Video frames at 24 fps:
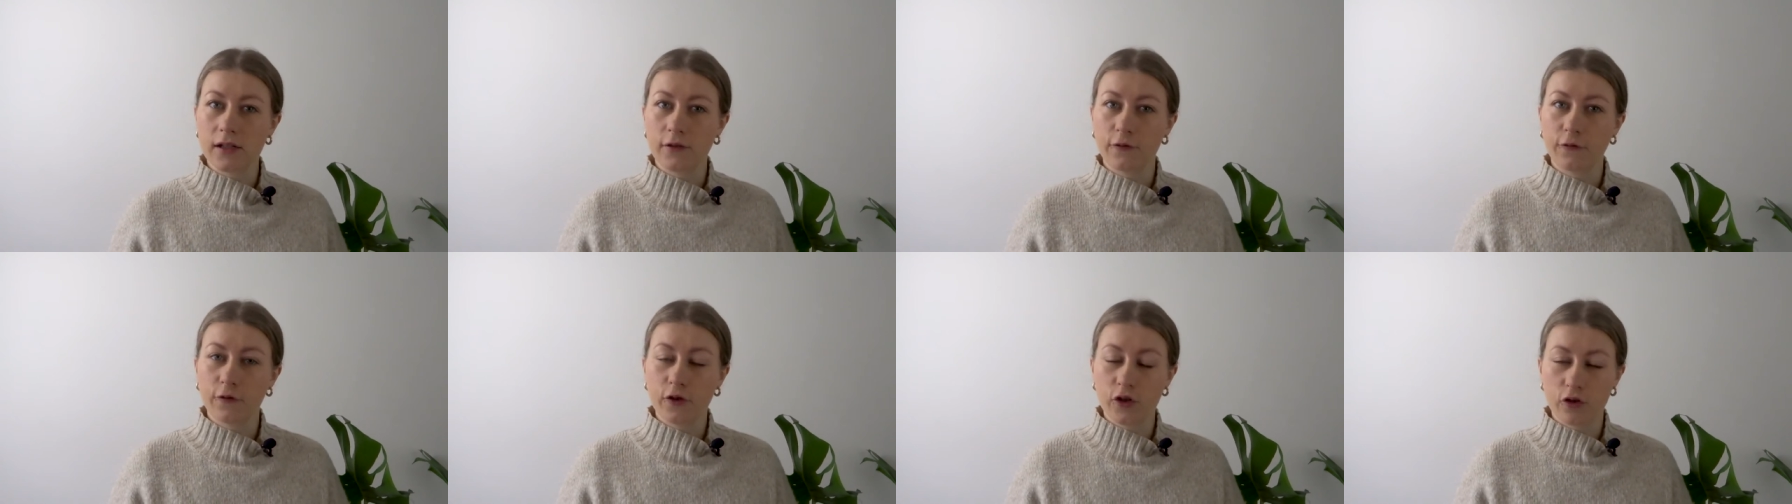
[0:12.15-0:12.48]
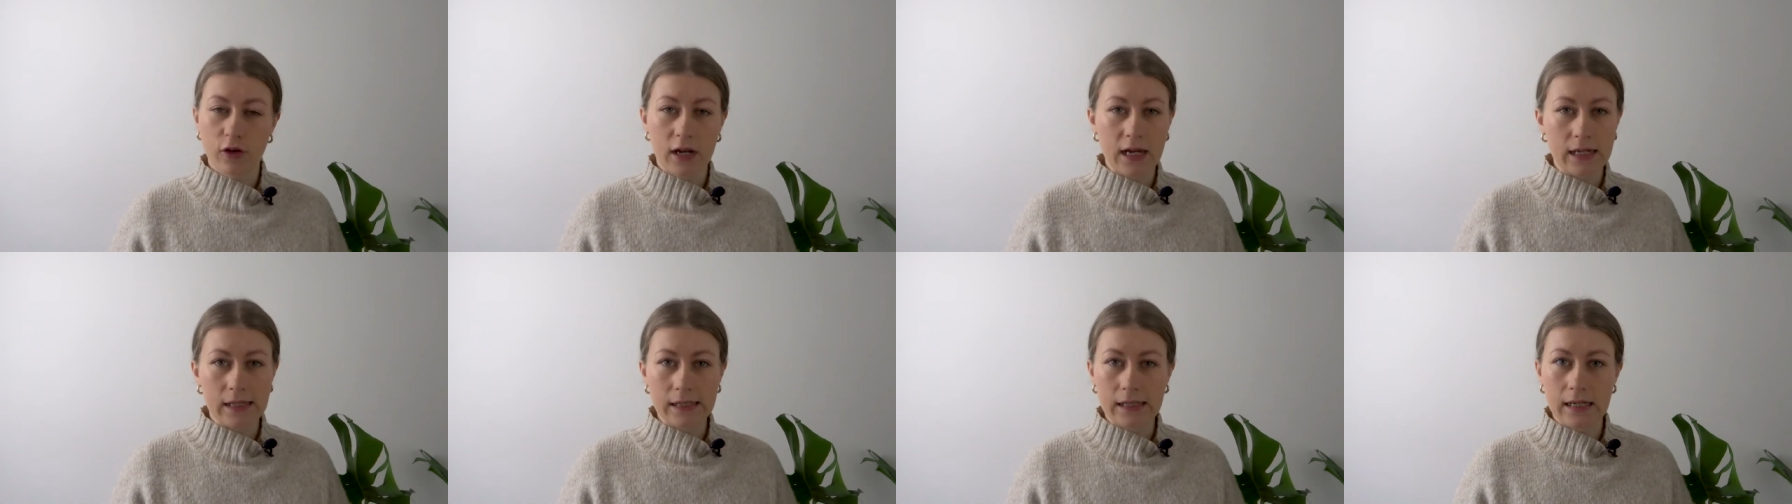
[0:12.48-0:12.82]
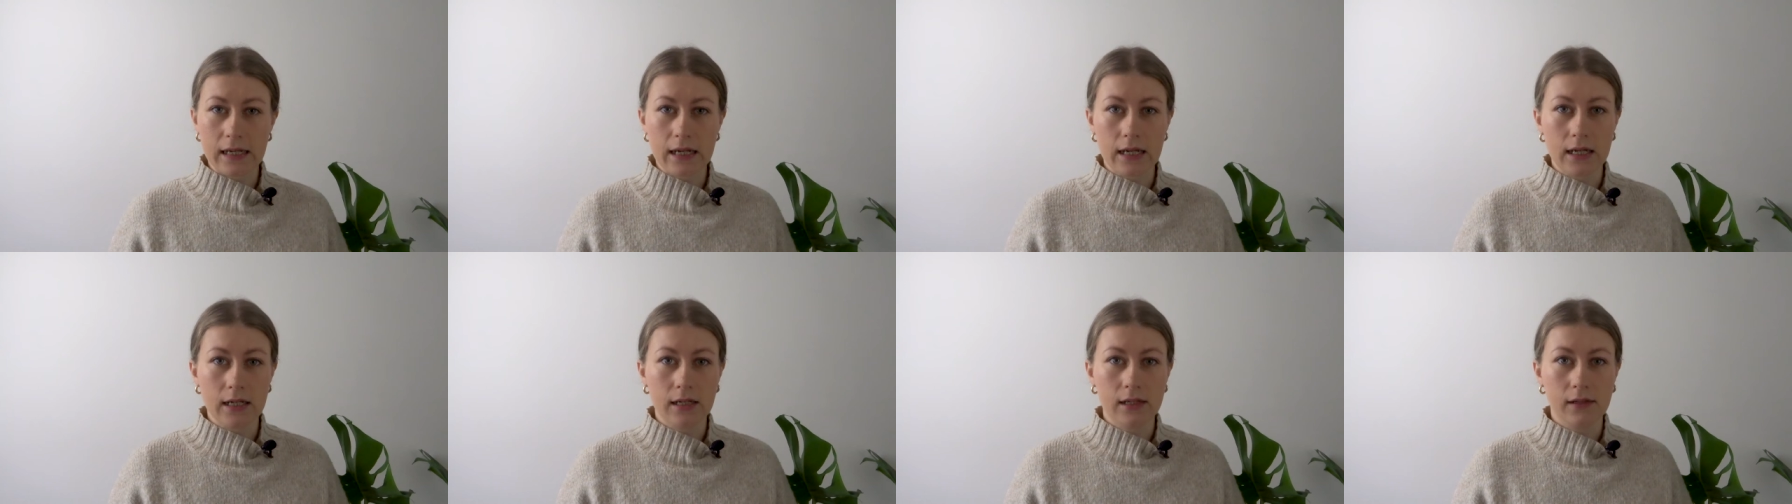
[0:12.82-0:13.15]

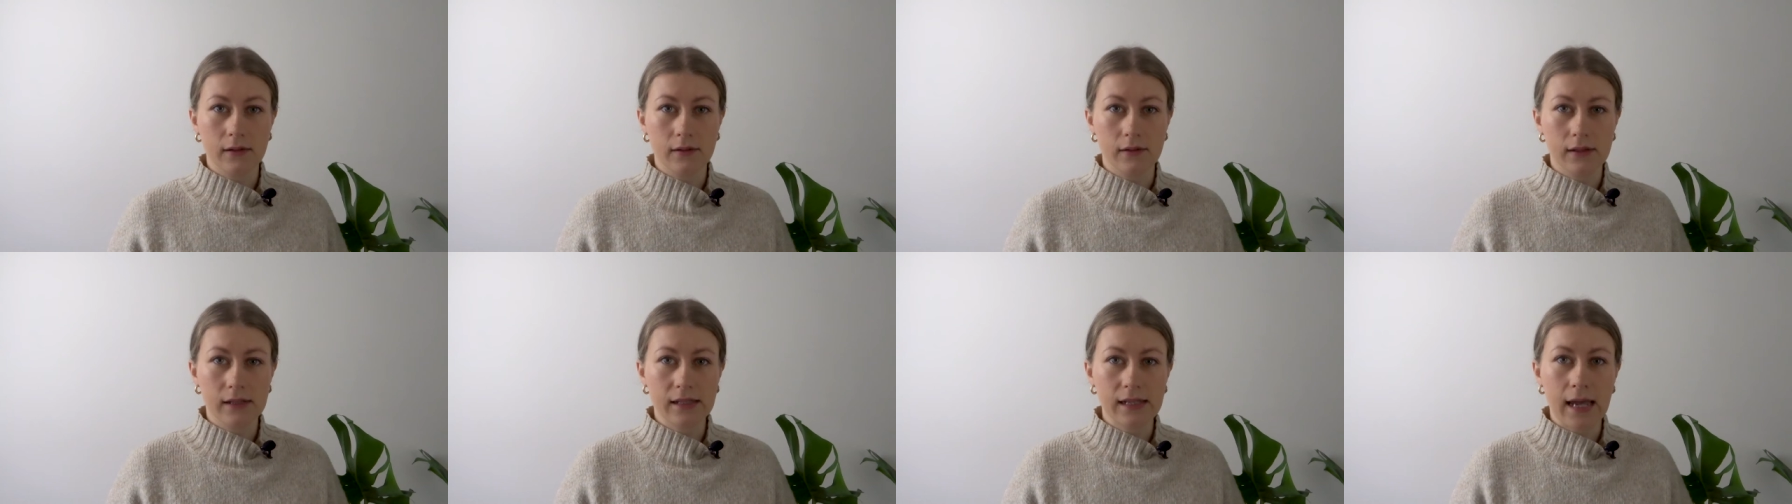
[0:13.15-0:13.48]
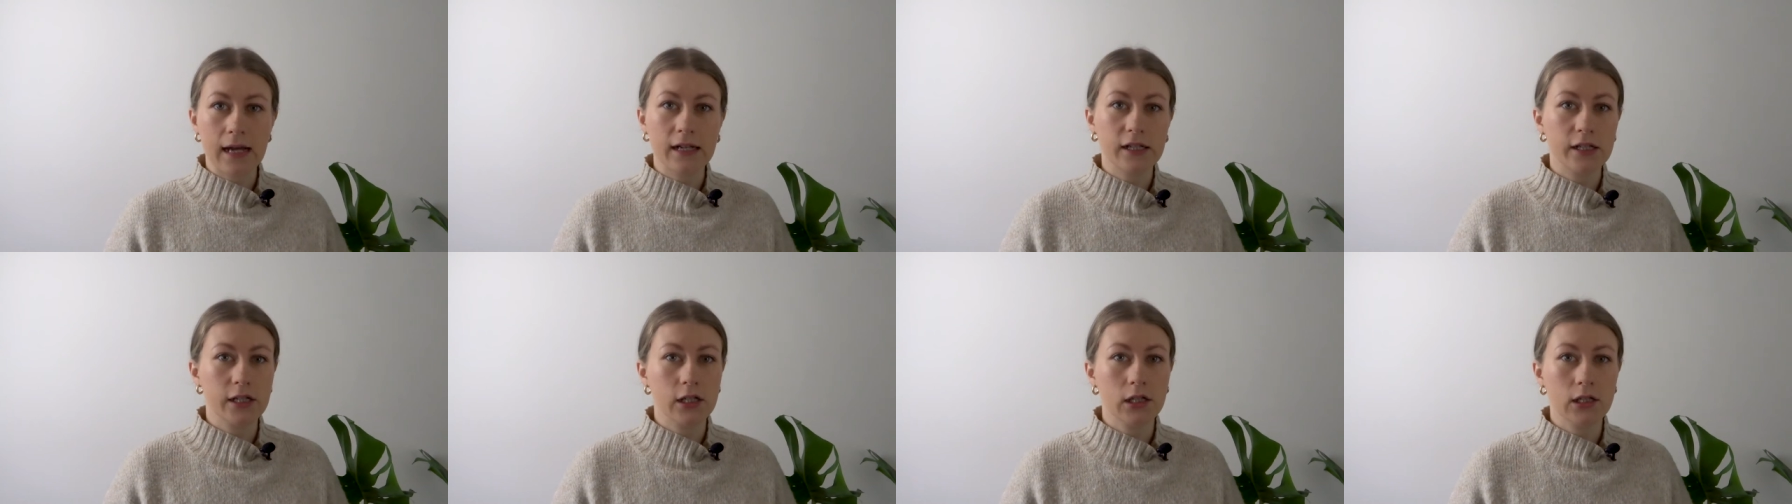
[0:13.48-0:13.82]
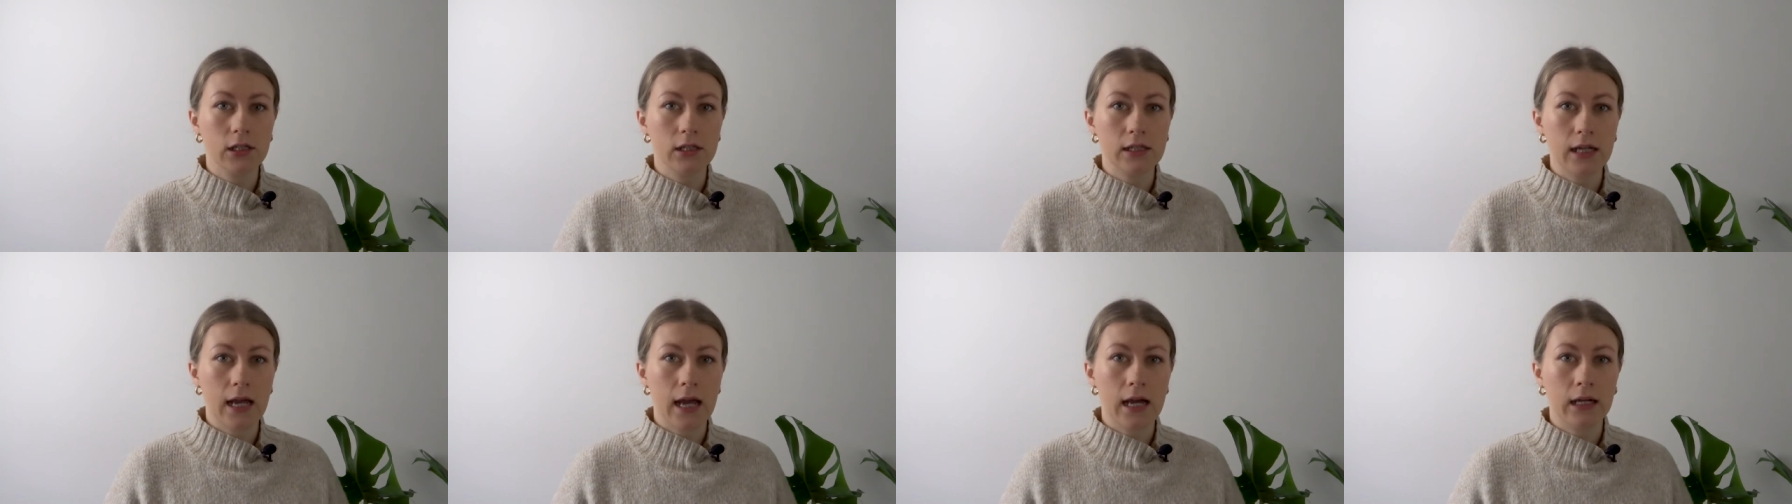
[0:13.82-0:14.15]
frustrated,
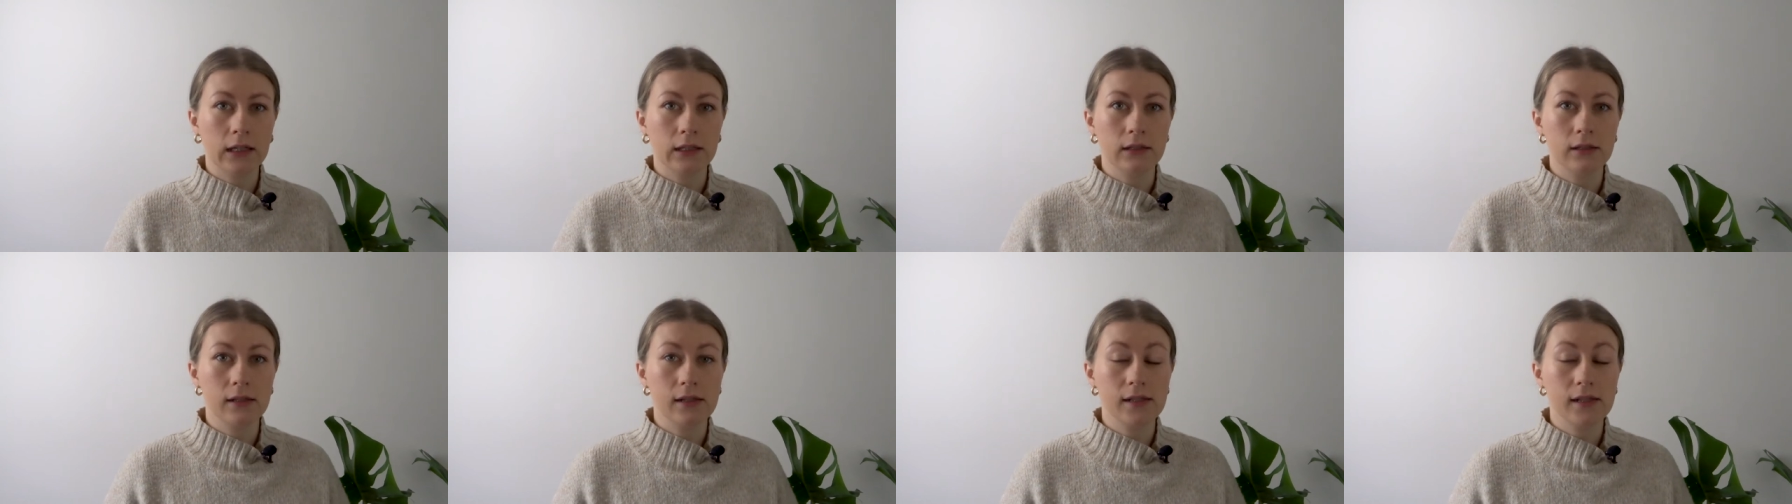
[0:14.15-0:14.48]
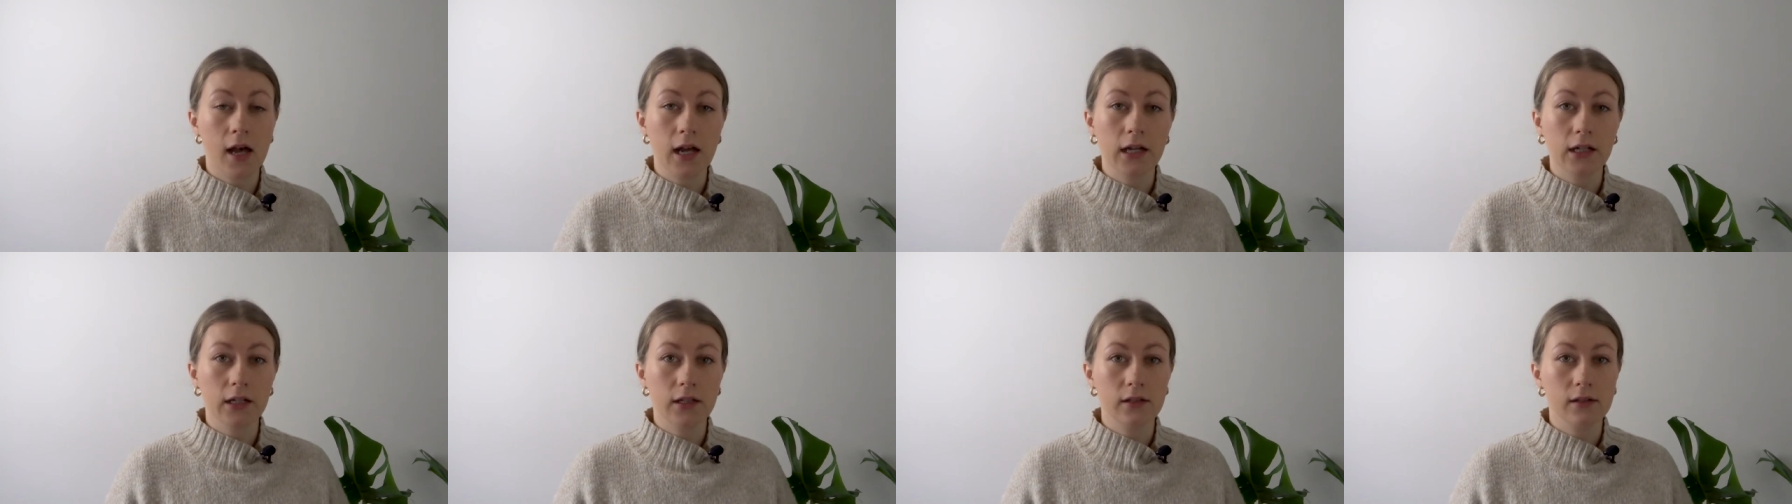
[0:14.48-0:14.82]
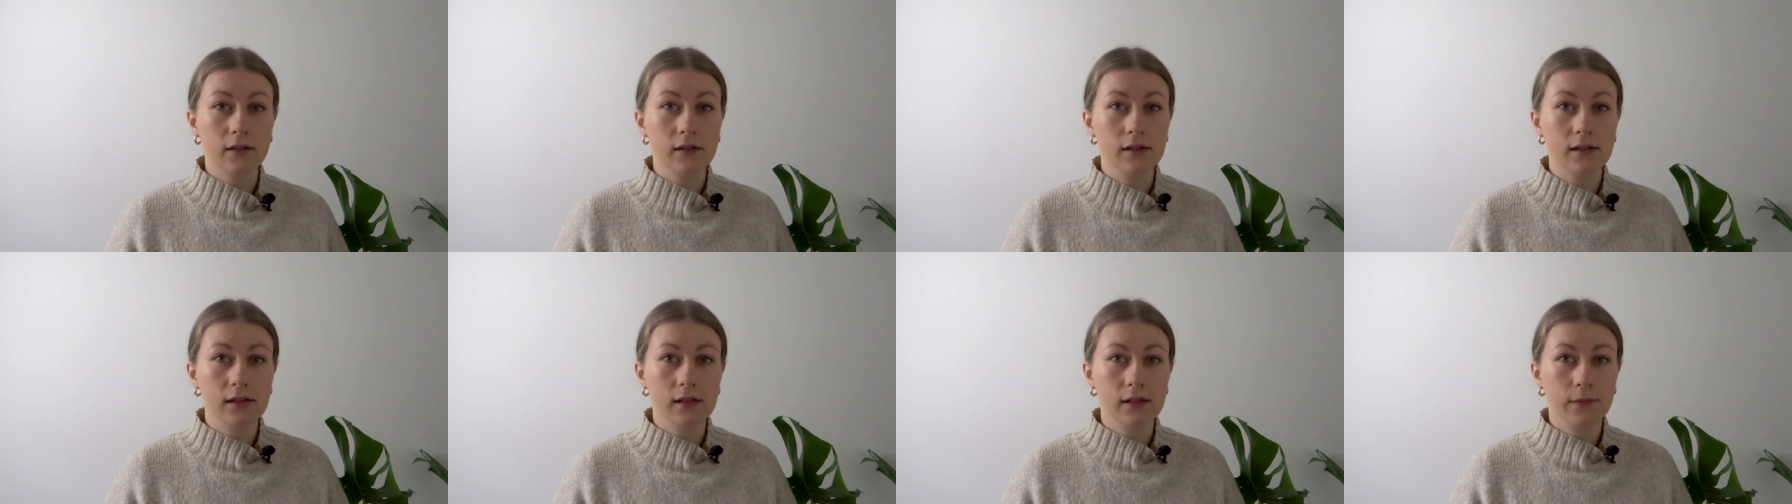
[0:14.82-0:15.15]
saddened, and
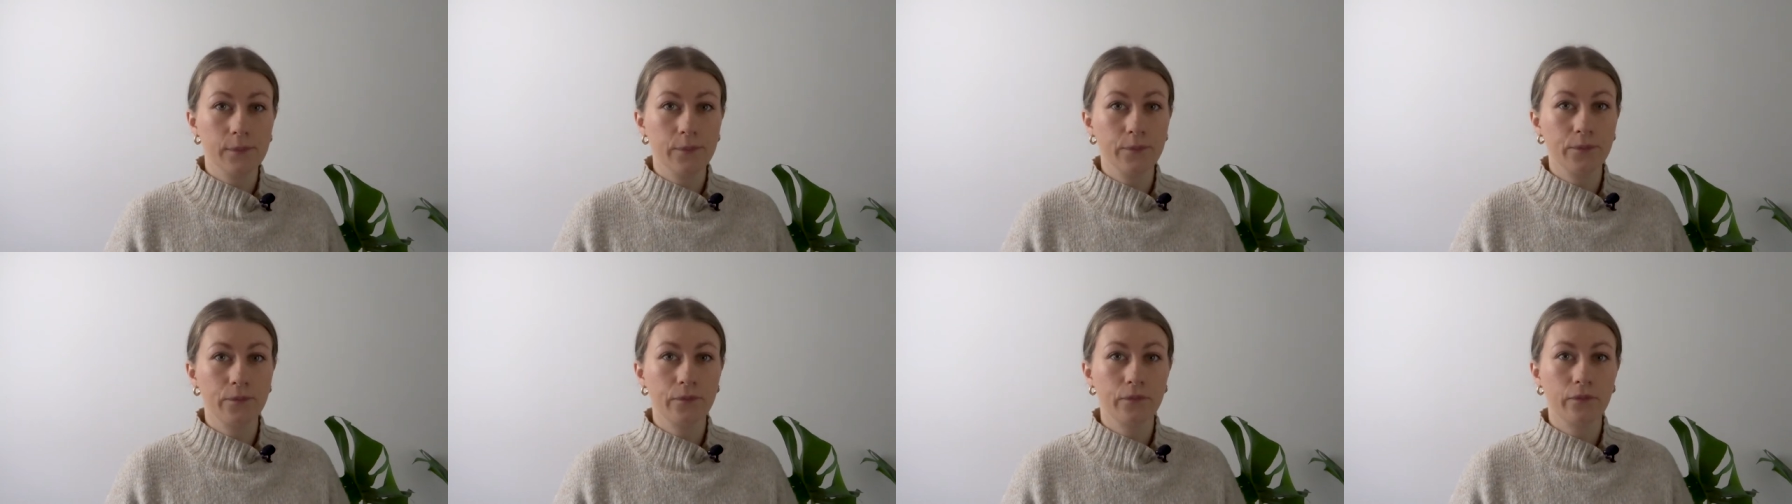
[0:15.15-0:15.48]
silenced.